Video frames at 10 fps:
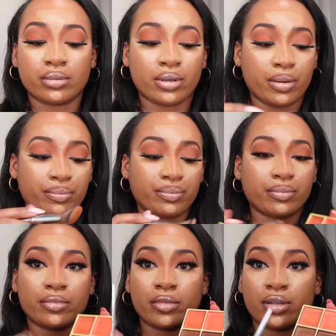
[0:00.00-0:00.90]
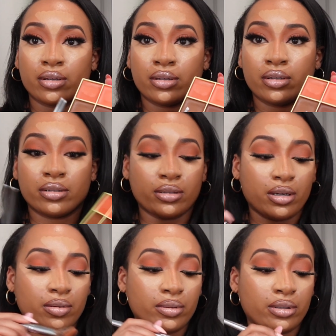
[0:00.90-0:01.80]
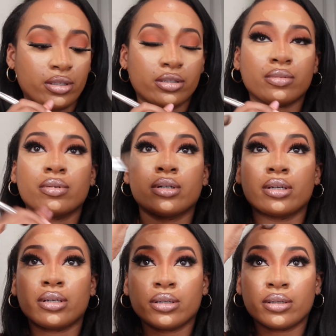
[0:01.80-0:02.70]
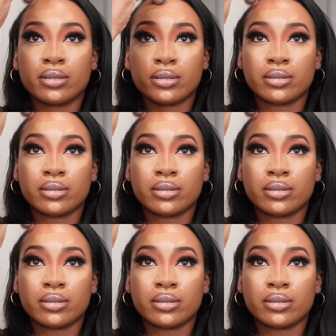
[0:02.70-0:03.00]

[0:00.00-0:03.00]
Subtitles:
Okay. Starting with this one.